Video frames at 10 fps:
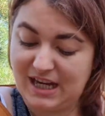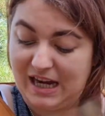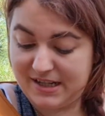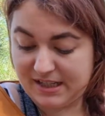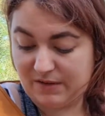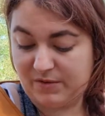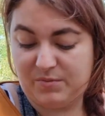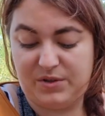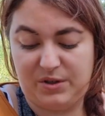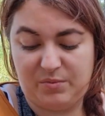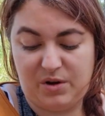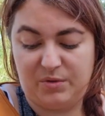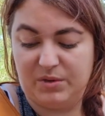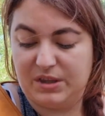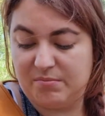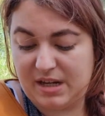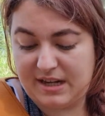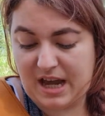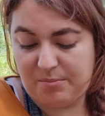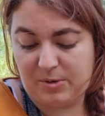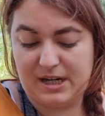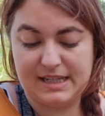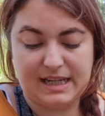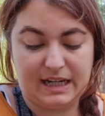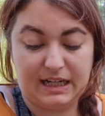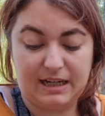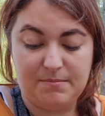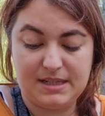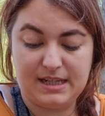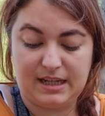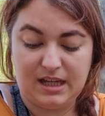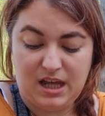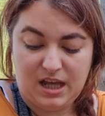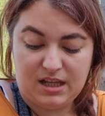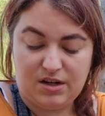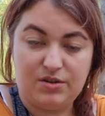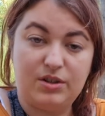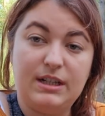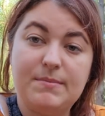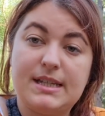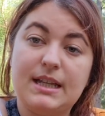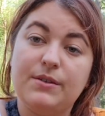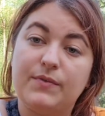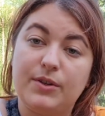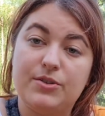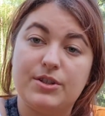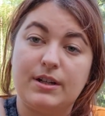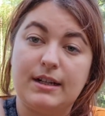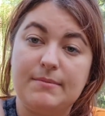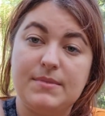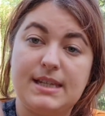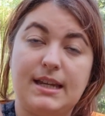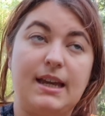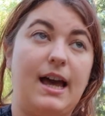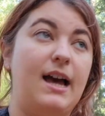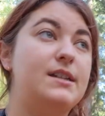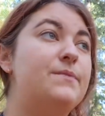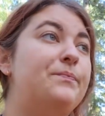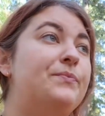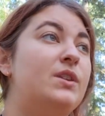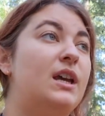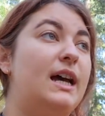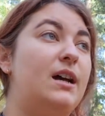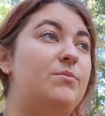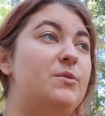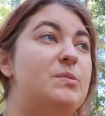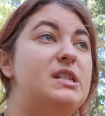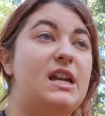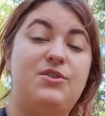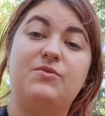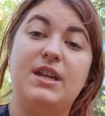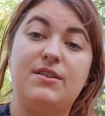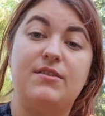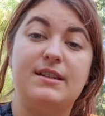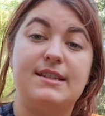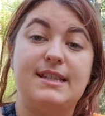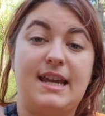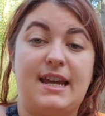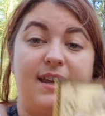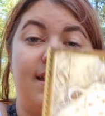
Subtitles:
asking for what you want with the Midnight Prince, and glimpsing, you know, glimpsing the future, glimpsing at the potential that you can see,